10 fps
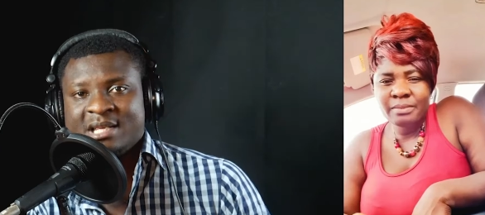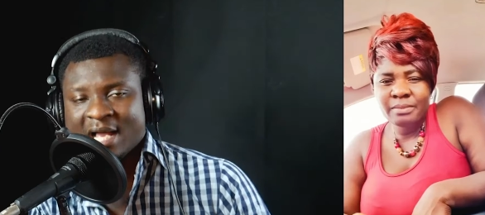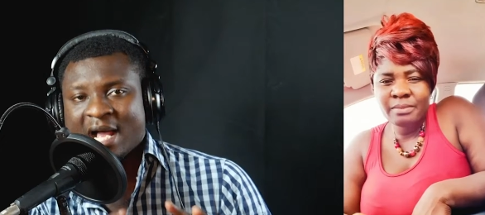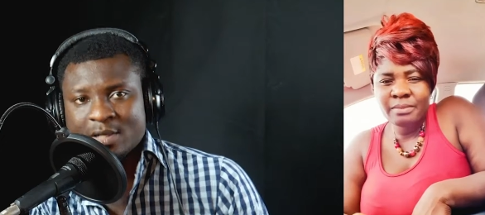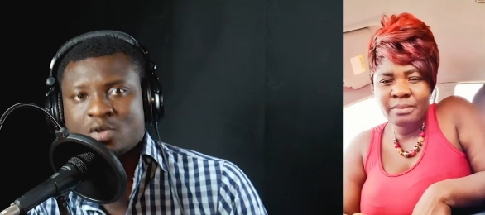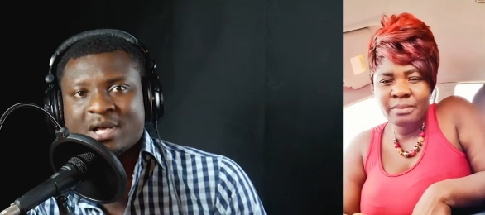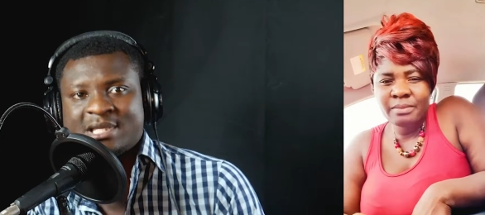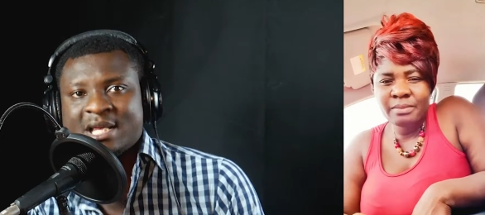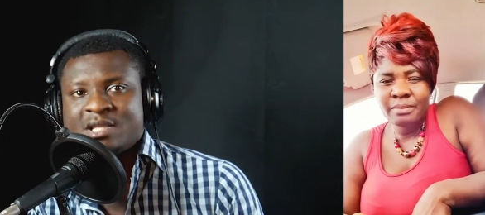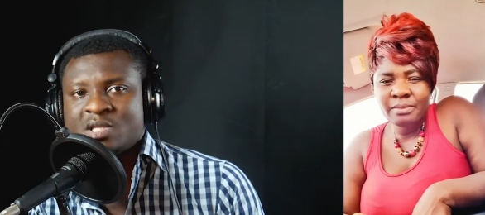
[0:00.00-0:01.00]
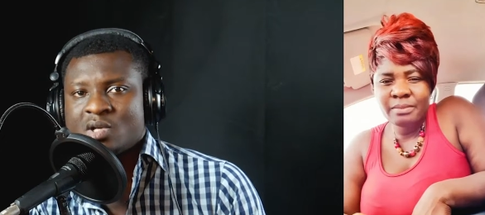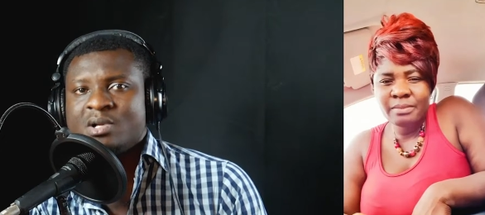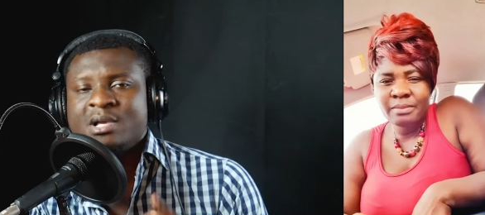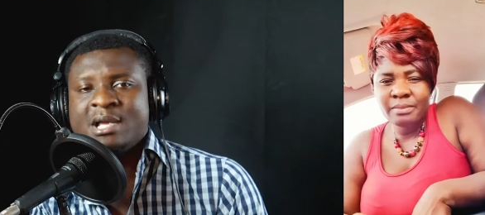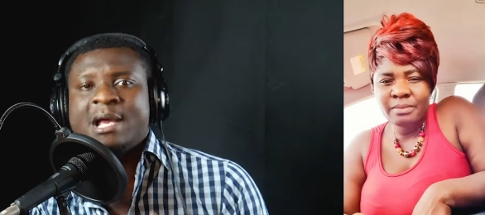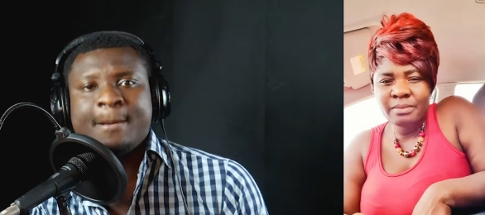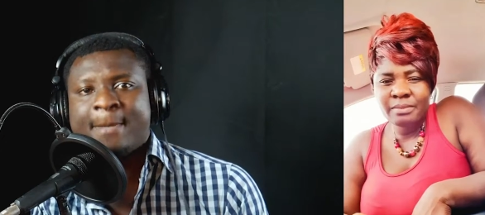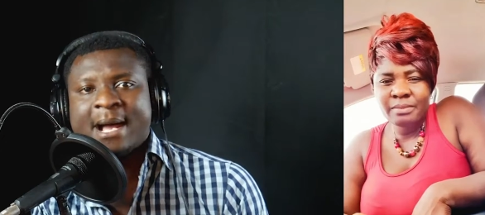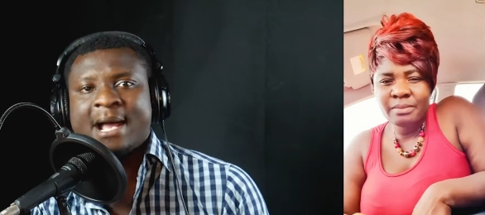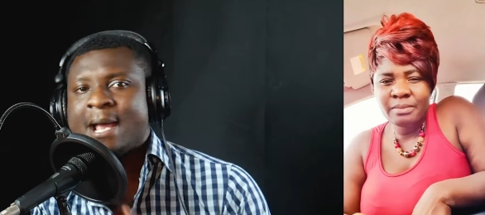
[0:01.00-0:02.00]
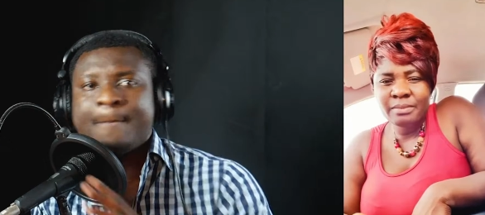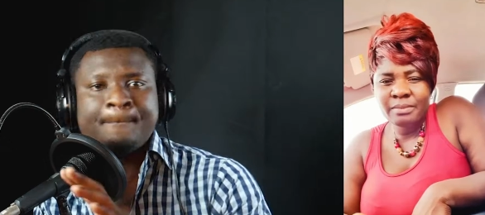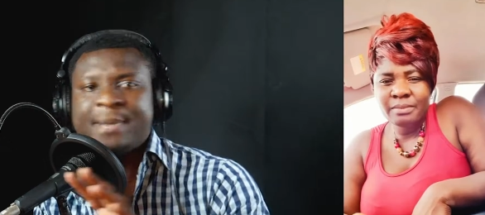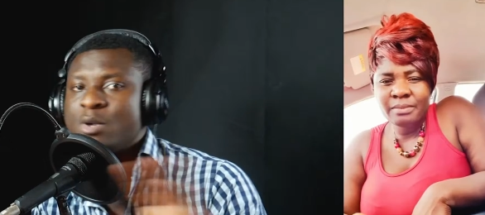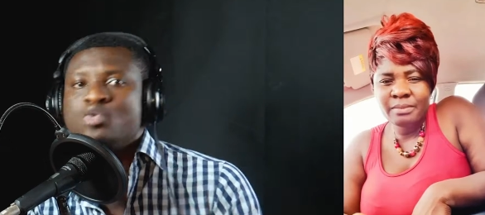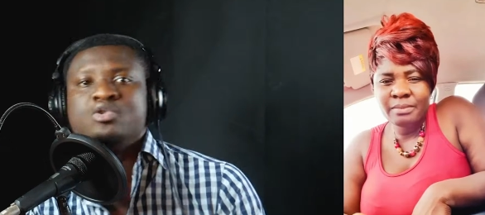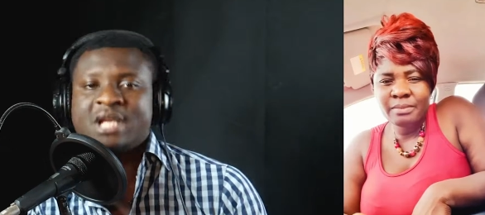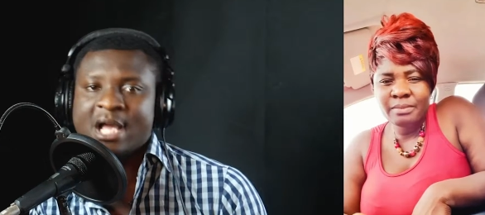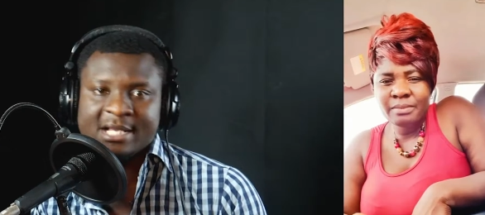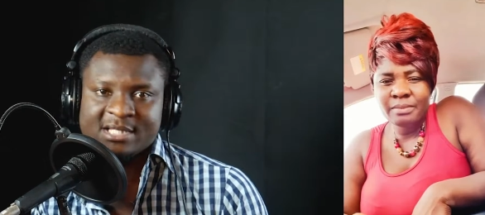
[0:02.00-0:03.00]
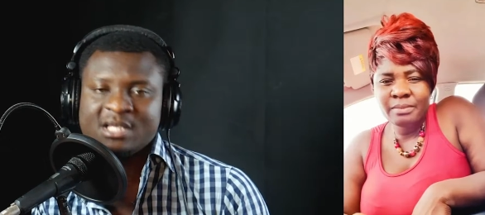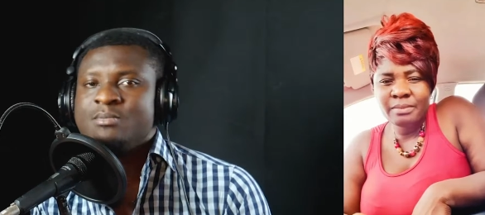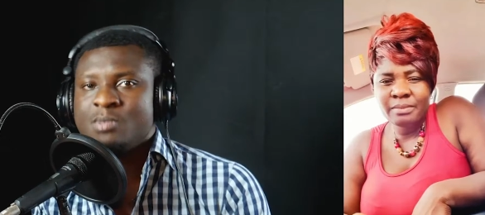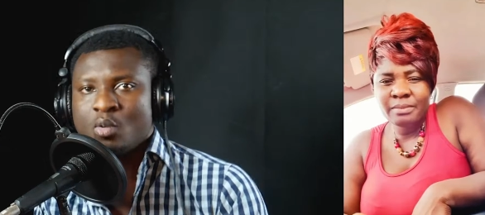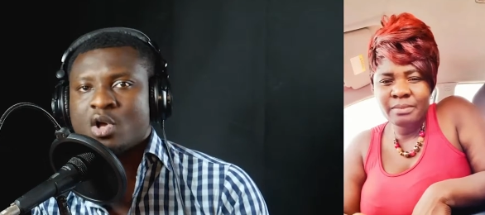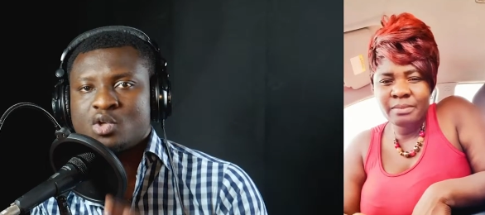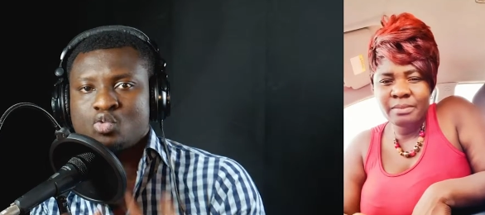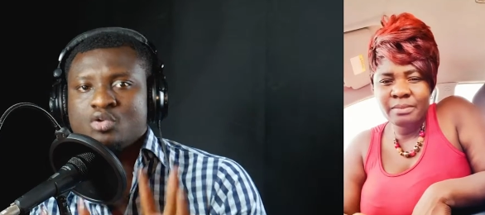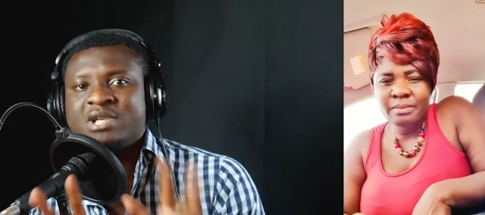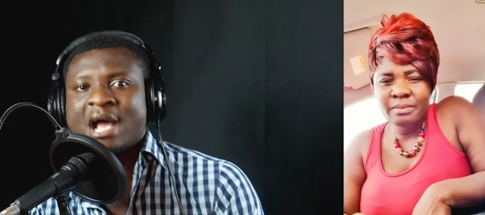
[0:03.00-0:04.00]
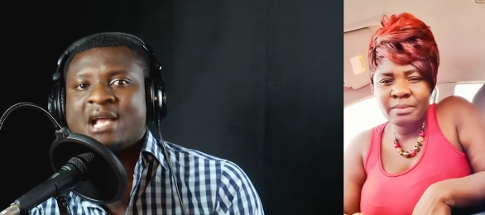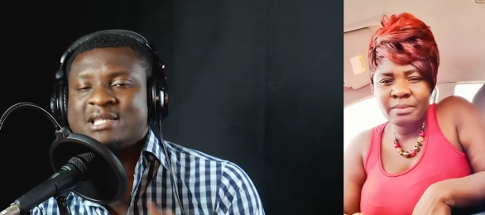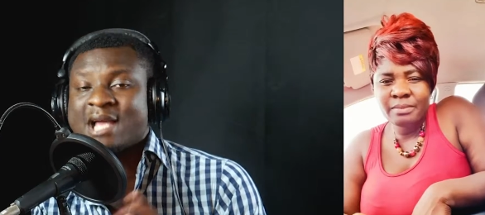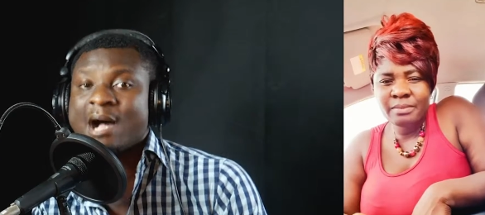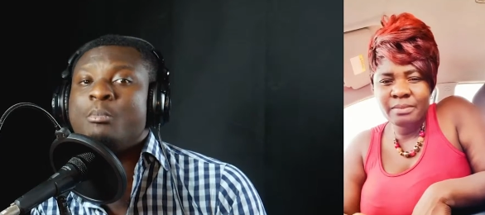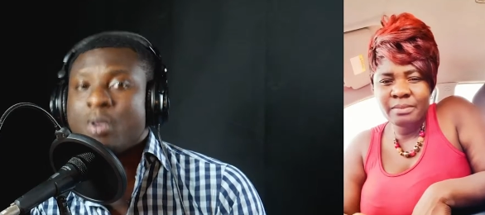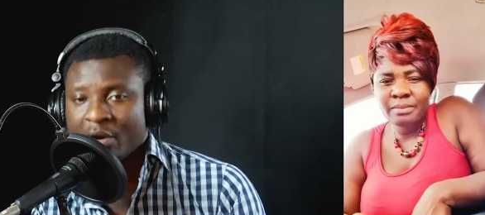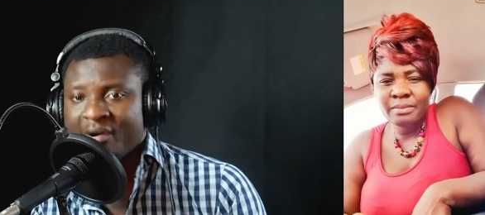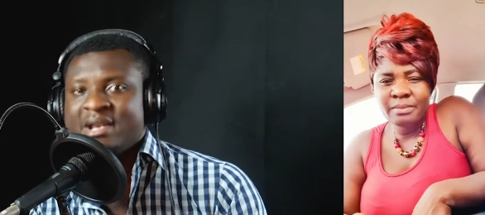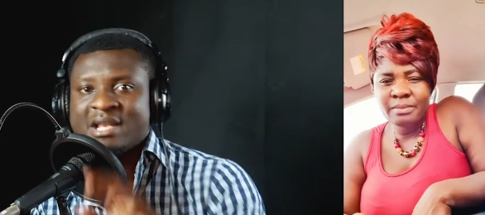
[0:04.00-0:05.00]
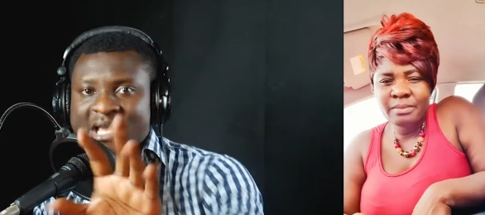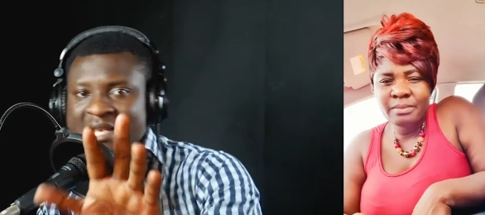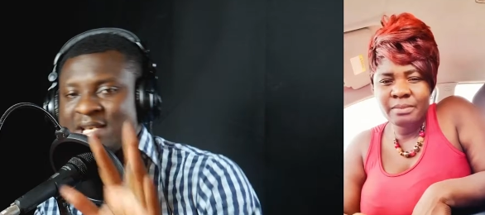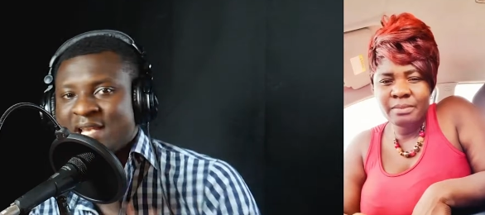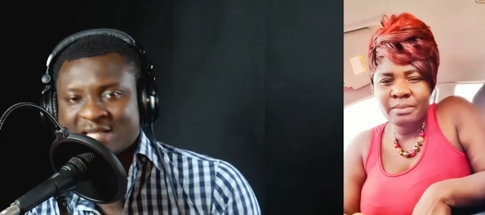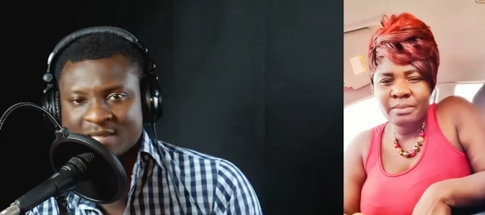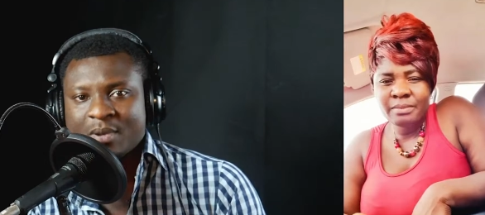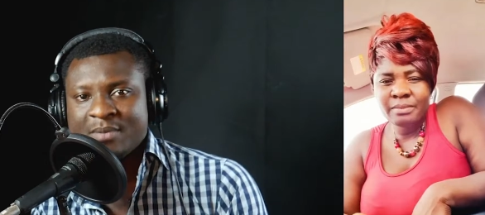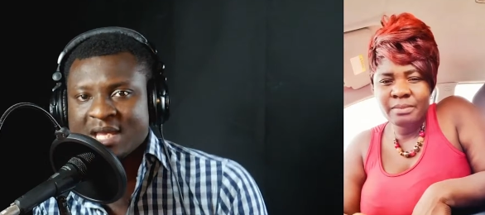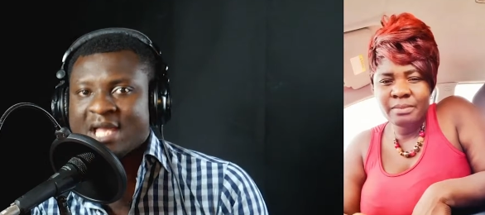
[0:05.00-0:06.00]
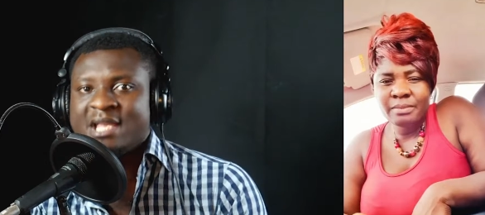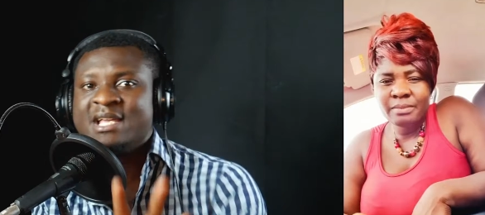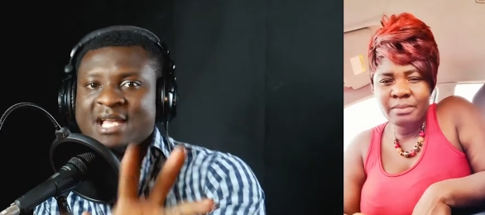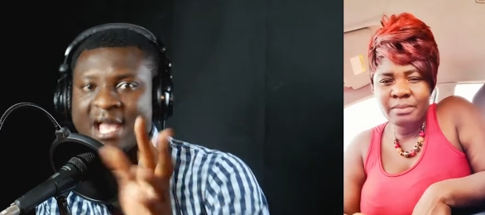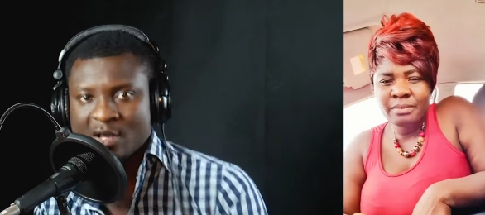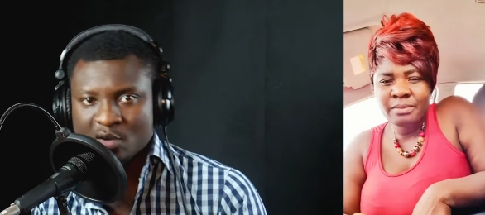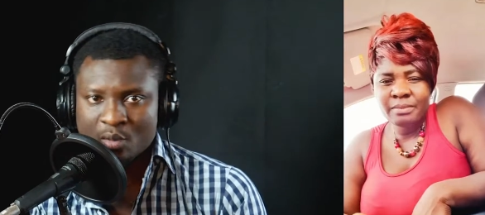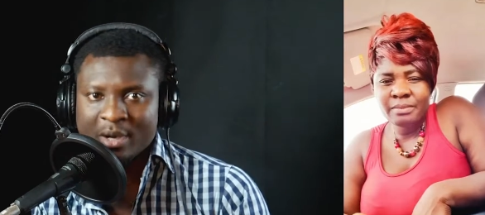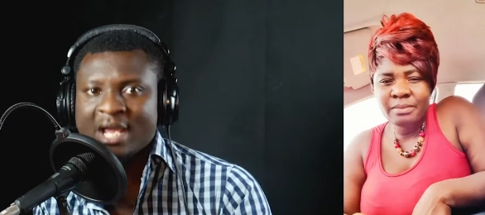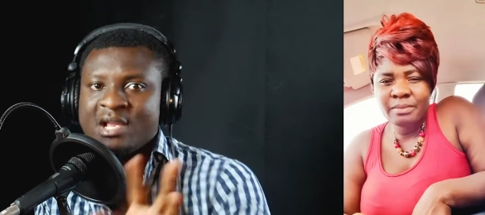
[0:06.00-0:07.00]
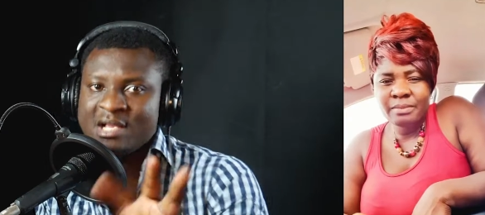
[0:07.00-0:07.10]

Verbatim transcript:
Speaker 1: in actual sense no emba mpe good guys because good guys are boring and they are some making and you know correct